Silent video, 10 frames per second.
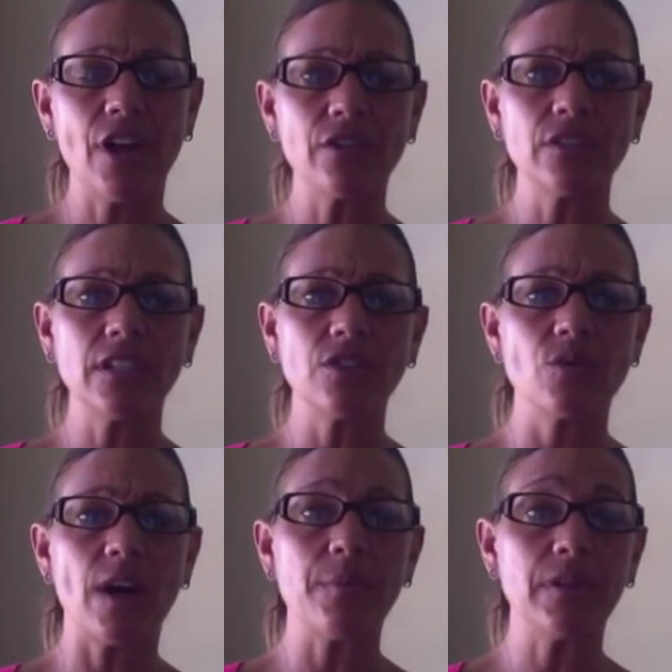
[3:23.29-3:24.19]
Not only
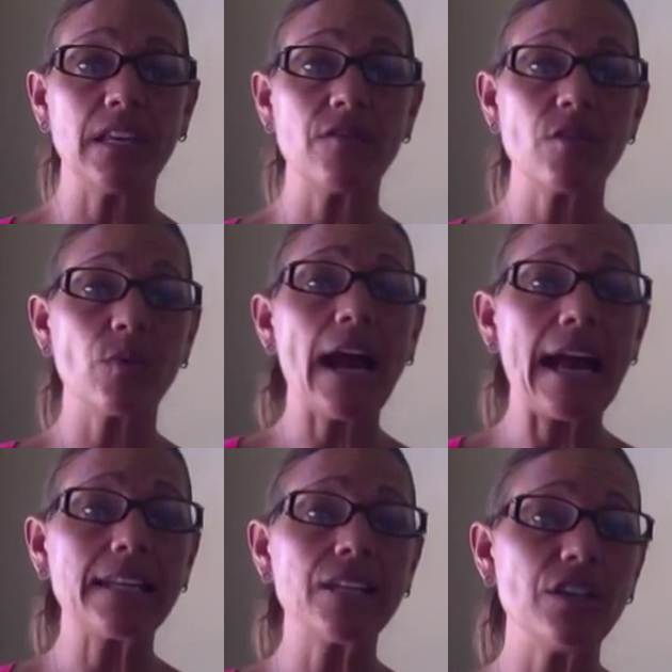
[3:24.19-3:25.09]
do I believe that we're
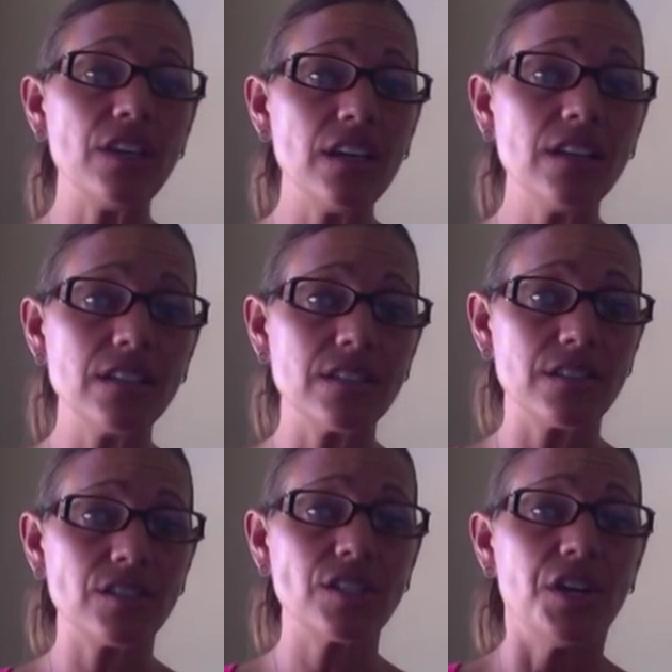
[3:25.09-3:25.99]
adding
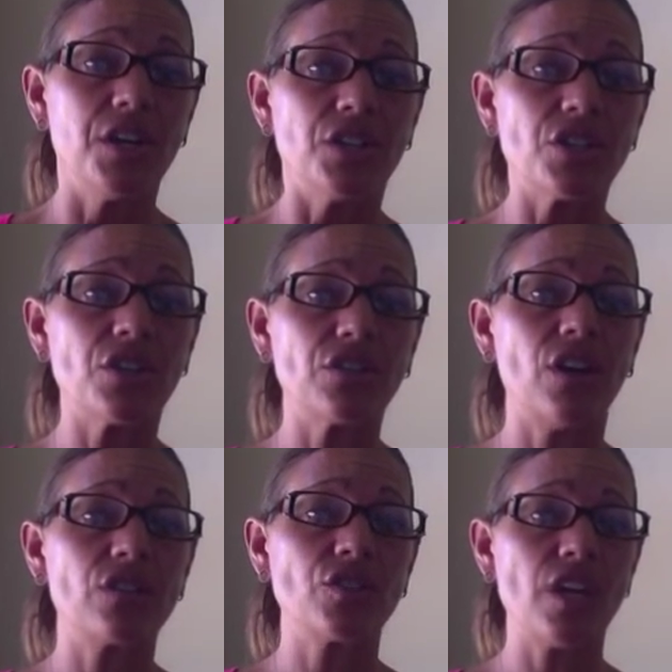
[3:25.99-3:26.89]
years to their
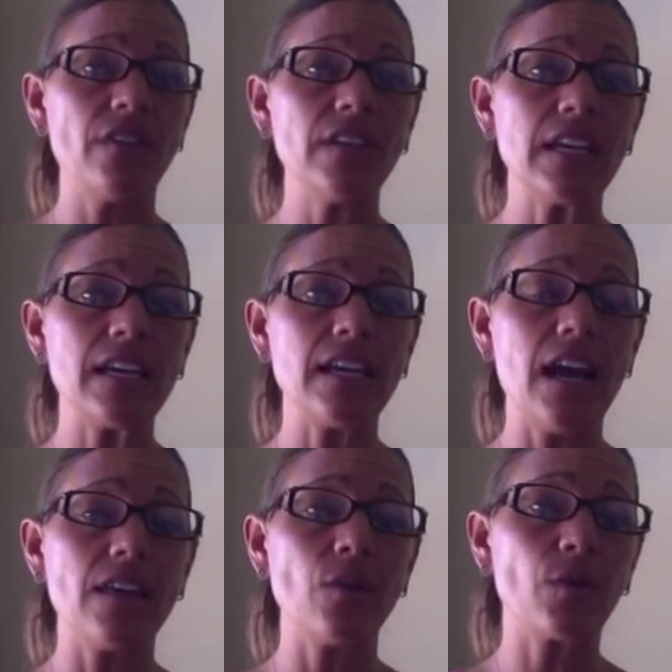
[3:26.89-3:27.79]
longevity
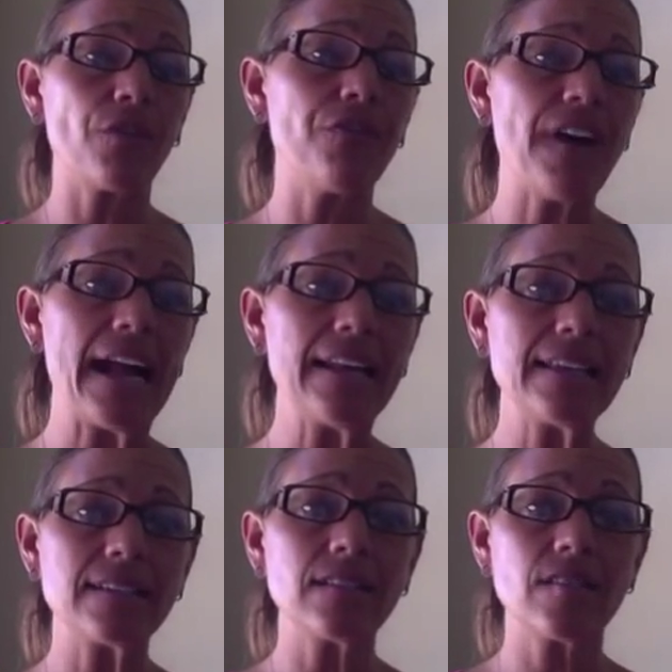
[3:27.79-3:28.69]
and that we're
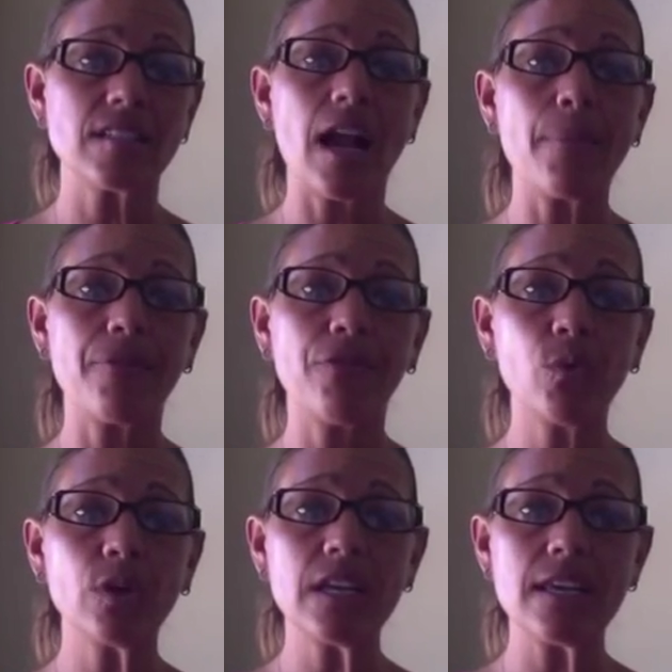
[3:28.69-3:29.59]
fighting the top
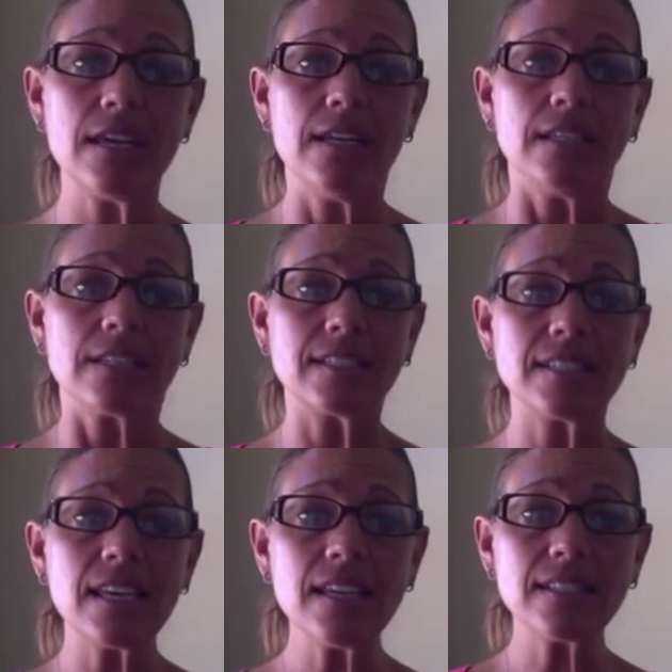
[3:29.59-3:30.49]
40
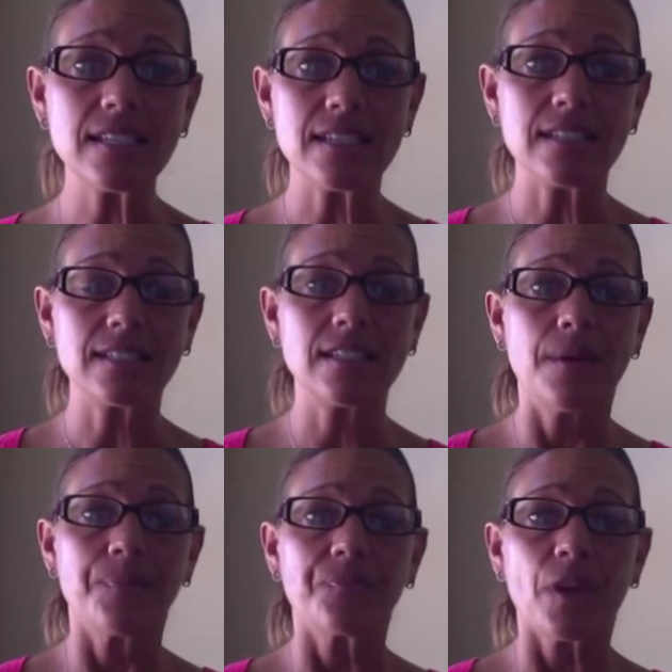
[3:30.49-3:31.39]
diseases
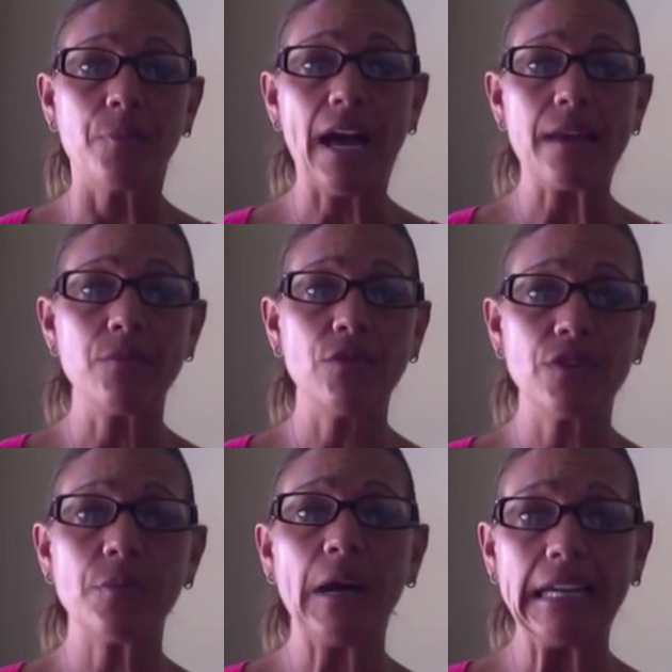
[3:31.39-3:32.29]
by moving
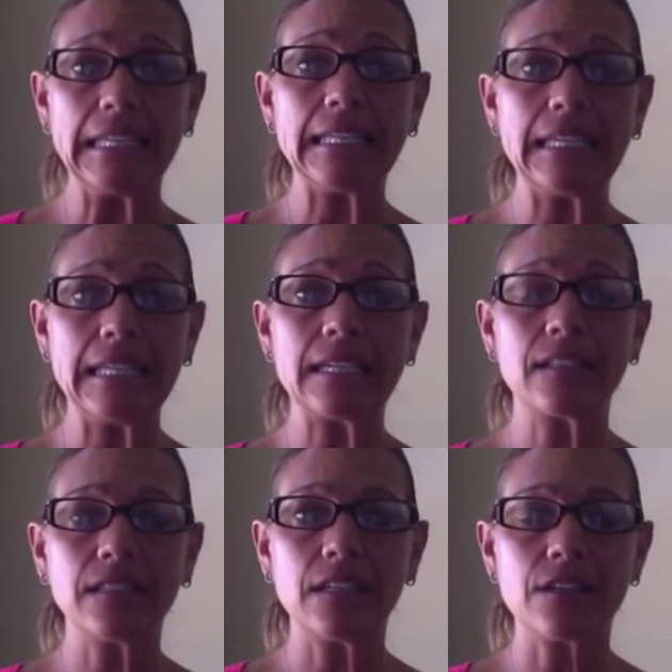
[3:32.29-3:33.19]
the body and eating
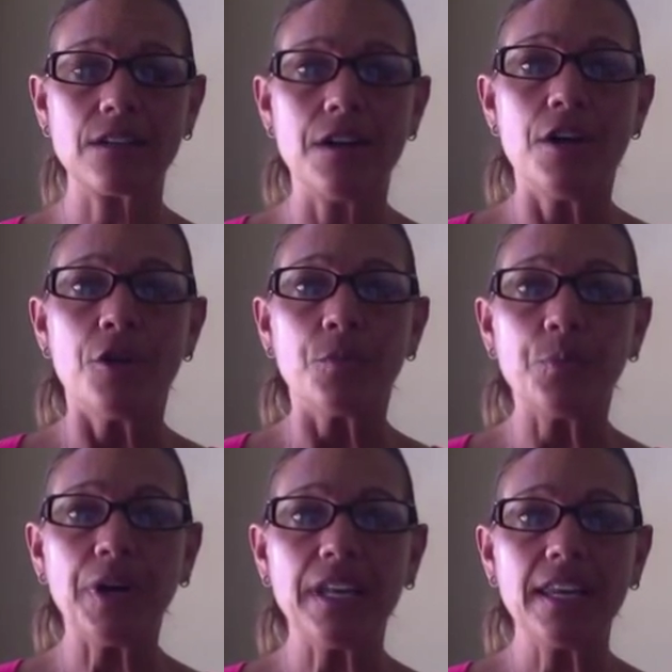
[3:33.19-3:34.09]
cleaner,
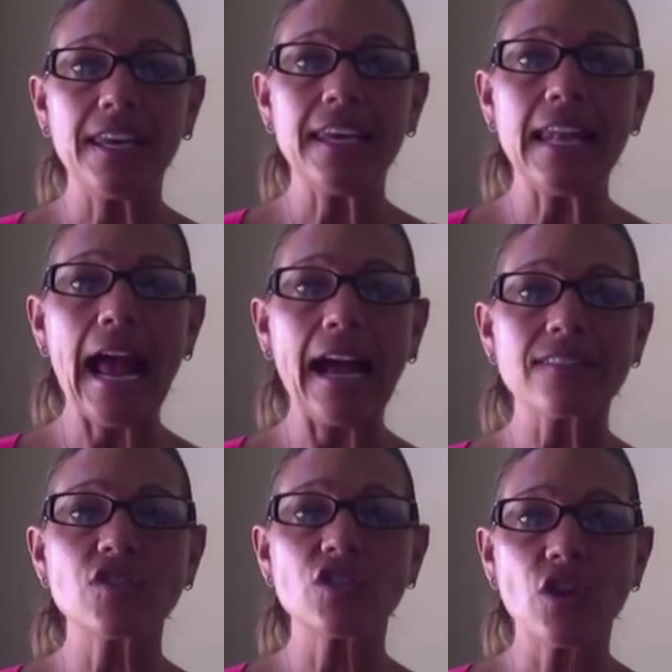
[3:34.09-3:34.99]
but it
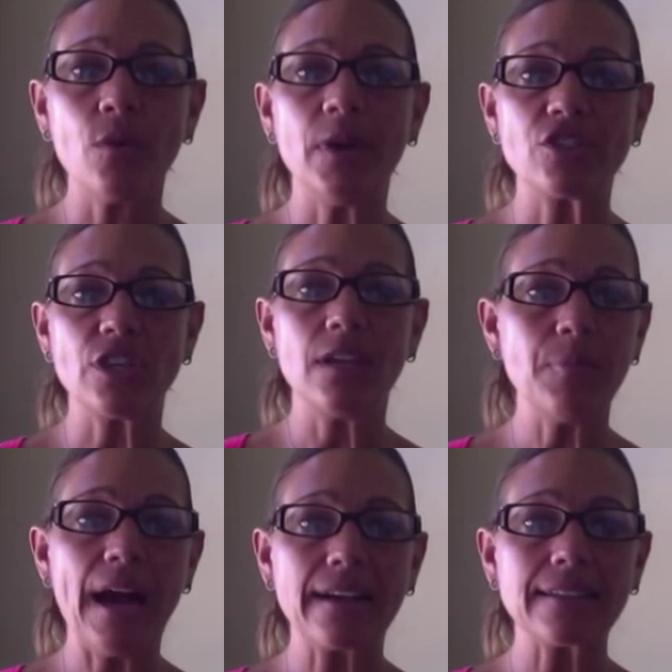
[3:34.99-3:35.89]
has so much
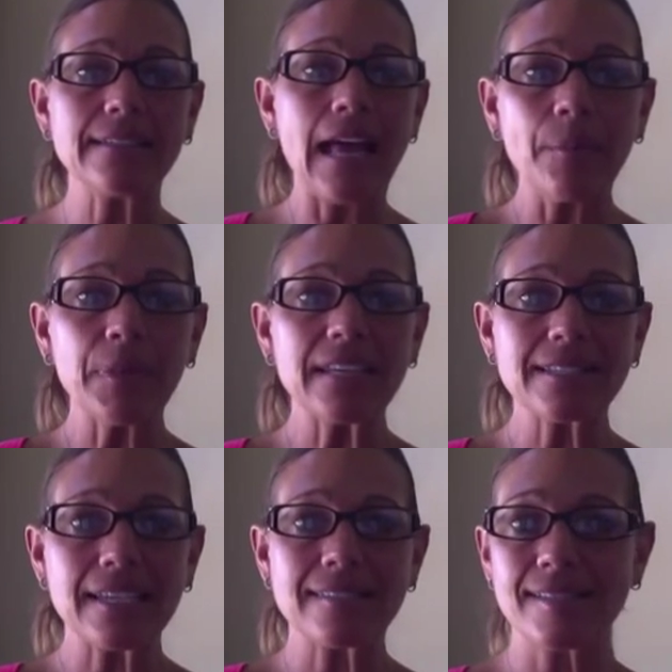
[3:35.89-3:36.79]
impact, not because
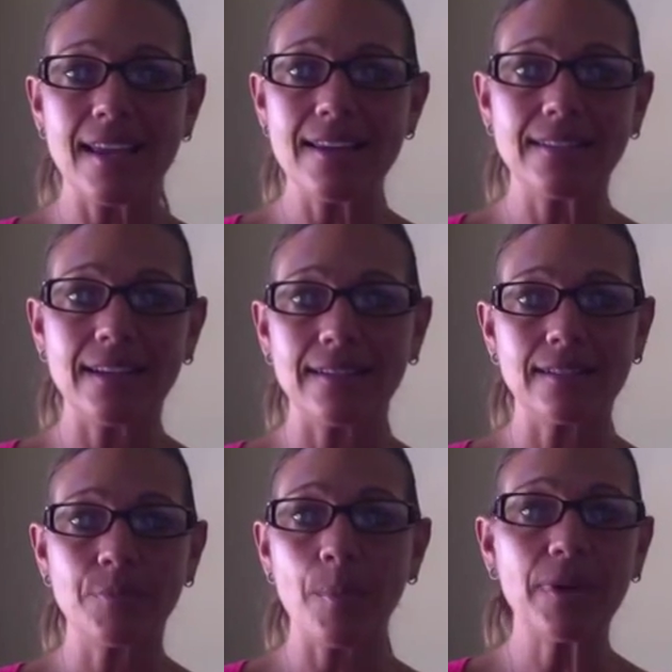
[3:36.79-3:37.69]
I say it
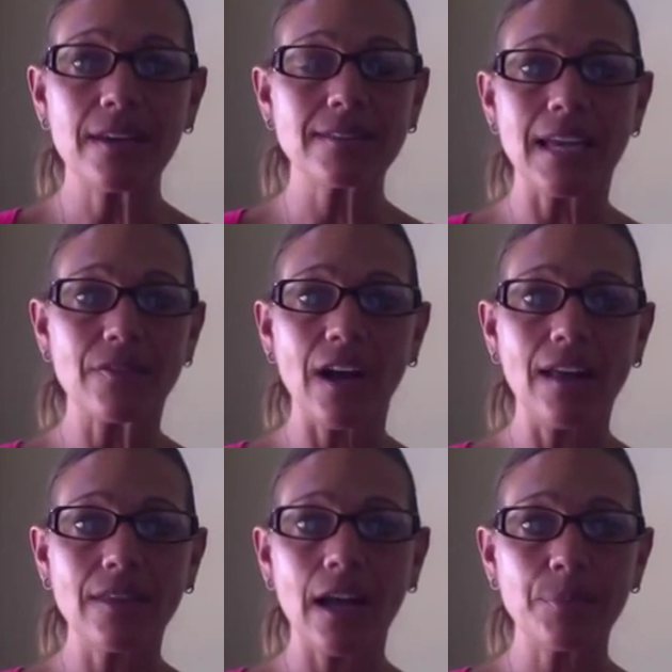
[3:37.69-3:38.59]
does, but because I've
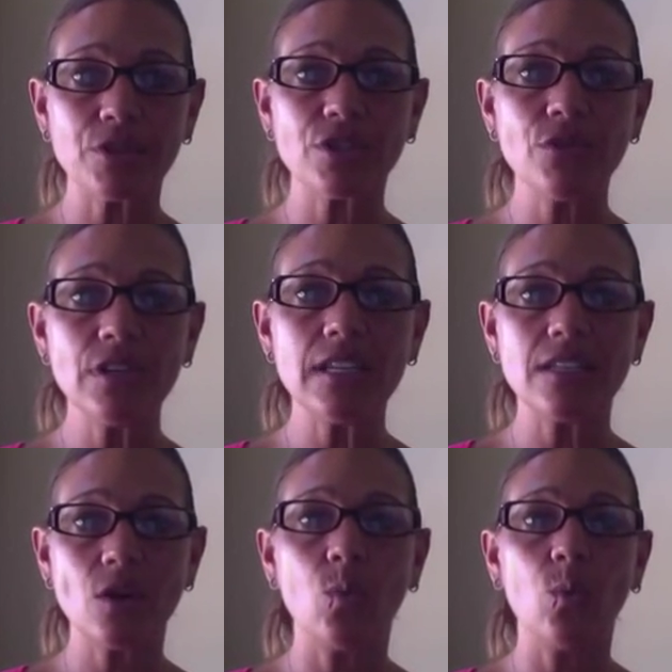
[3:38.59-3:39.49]
gotten the opportunity
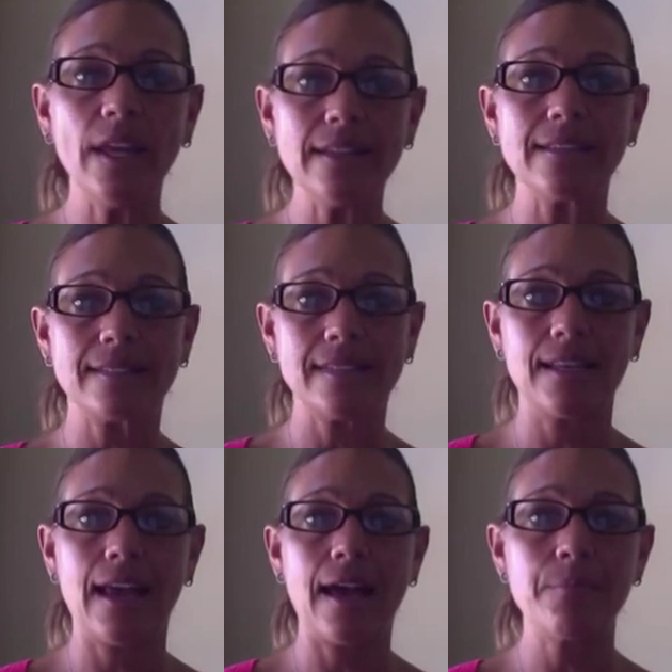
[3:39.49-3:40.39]
to witness
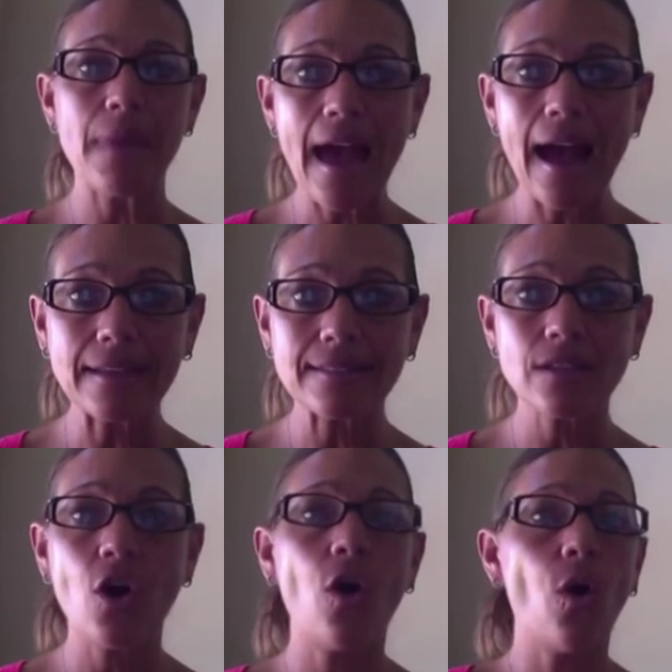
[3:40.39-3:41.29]
it at mass
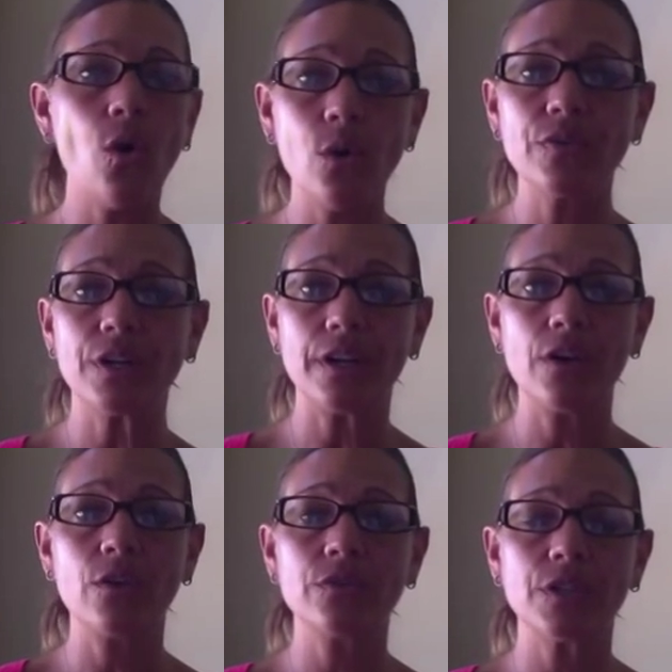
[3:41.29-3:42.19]
over and
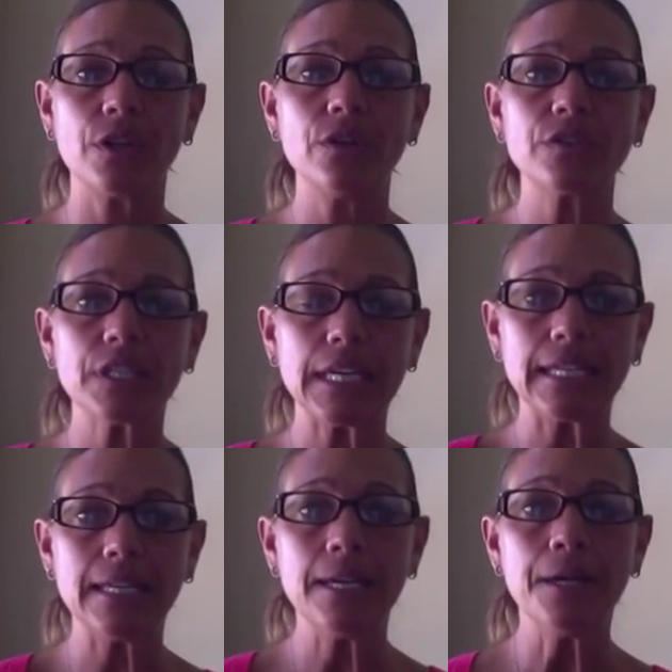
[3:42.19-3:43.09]
over and over again.